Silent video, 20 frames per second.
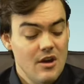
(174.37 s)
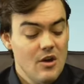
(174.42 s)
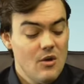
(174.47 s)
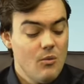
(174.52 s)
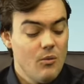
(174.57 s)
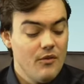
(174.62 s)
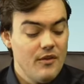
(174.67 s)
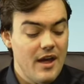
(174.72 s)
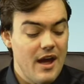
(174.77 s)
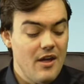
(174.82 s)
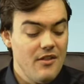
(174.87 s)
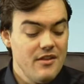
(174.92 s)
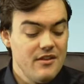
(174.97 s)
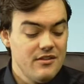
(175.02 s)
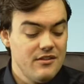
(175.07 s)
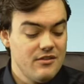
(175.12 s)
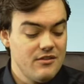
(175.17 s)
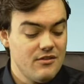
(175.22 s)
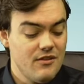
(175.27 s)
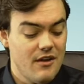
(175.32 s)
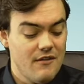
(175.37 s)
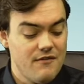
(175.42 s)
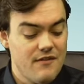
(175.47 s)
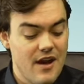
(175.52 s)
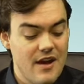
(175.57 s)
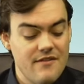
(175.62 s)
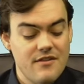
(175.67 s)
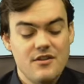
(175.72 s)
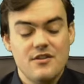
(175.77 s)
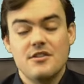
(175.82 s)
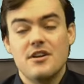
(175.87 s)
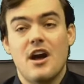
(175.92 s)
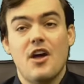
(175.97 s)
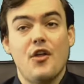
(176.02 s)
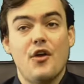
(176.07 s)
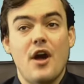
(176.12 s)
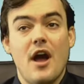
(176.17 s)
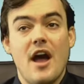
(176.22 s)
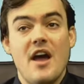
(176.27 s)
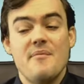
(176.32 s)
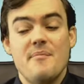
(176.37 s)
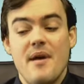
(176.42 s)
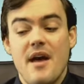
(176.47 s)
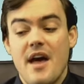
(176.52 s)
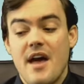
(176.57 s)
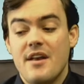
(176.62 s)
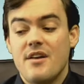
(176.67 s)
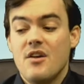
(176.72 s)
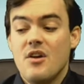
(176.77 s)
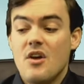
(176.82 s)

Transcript: Well, now this is a five hundred dollar iPad.